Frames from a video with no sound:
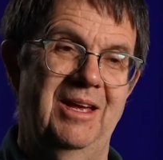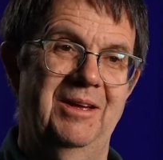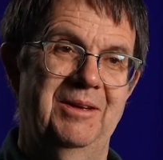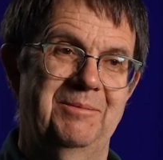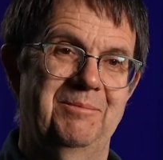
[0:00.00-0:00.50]

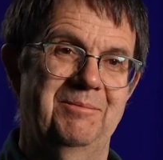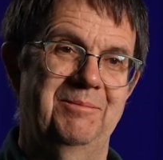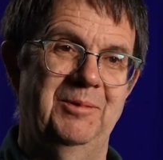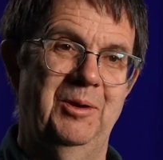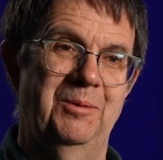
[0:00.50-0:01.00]
you
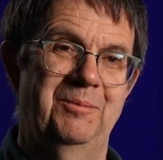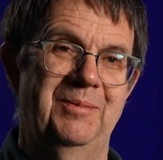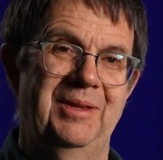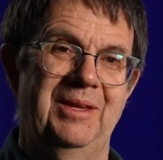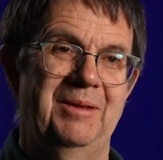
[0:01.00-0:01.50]
know,
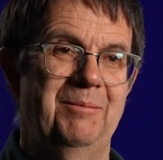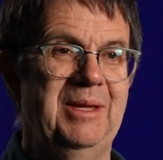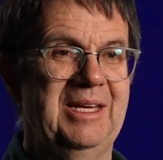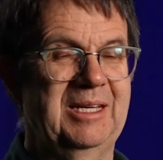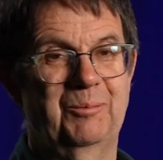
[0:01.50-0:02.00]

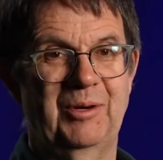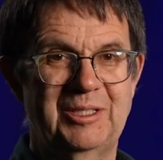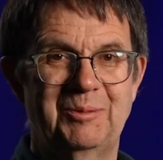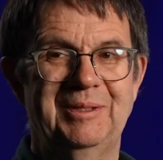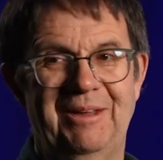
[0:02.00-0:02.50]
being
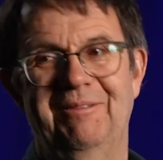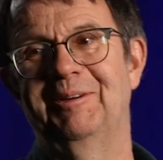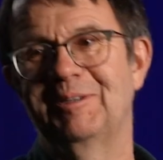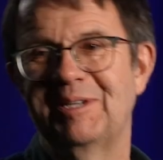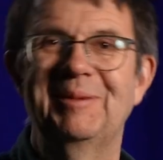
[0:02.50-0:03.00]
impressed when they
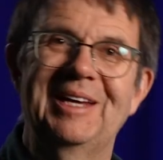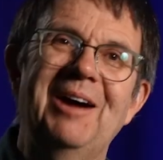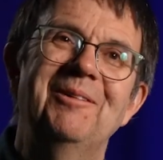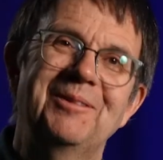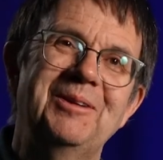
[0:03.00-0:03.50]
figure something out,